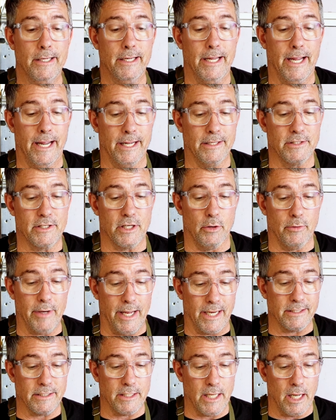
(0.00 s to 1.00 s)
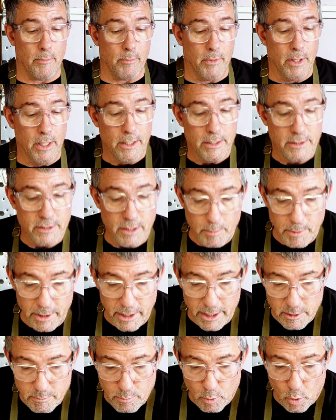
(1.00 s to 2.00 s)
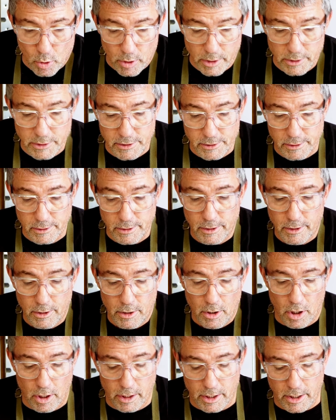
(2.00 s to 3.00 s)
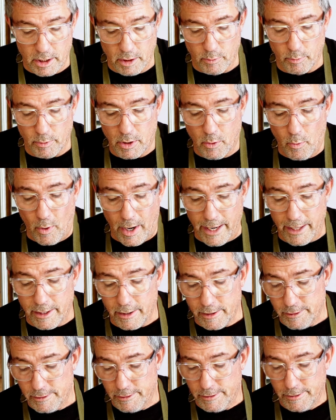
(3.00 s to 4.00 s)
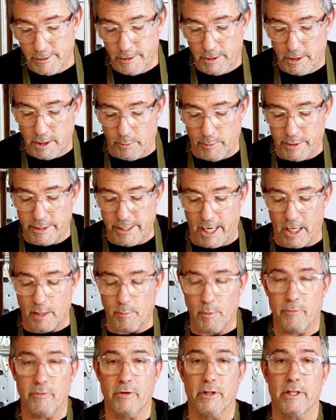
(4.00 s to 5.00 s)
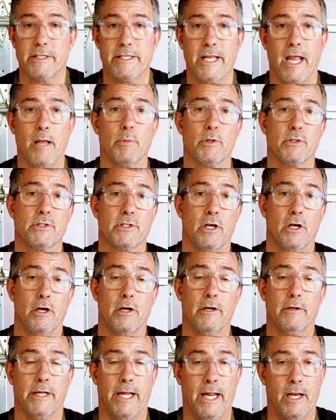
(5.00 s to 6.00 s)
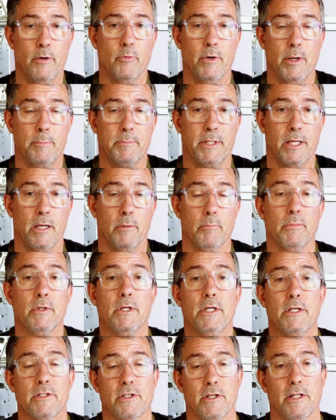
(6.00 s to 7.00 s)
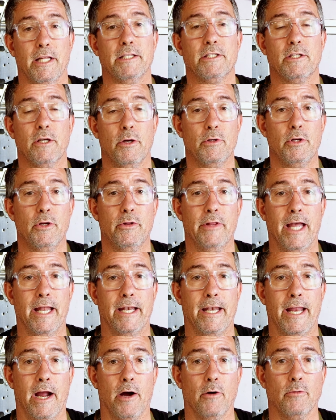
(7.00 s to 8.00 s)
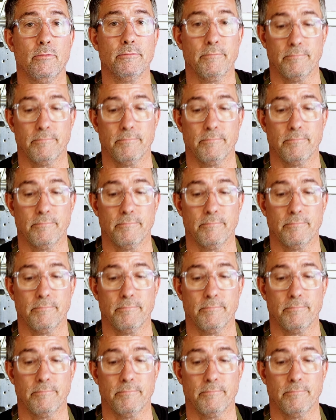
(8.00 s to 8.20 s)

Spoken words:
And so next up, some of these boards are going to require that we take them over to the table saw and rip them. So let's go do that now.